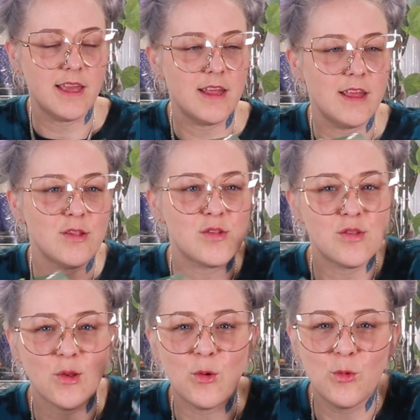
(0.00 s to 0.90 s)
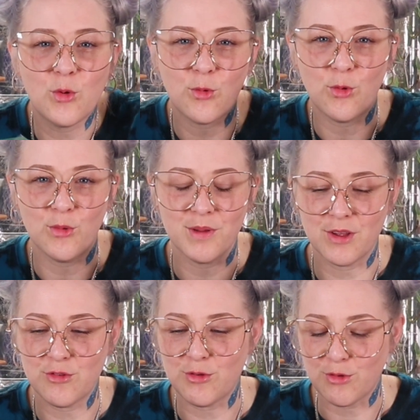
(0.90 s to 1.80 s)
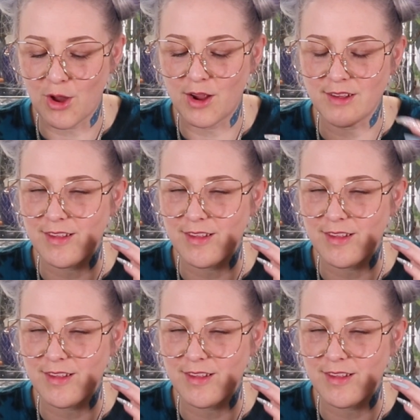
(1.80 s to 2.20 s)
It is so cool because you're not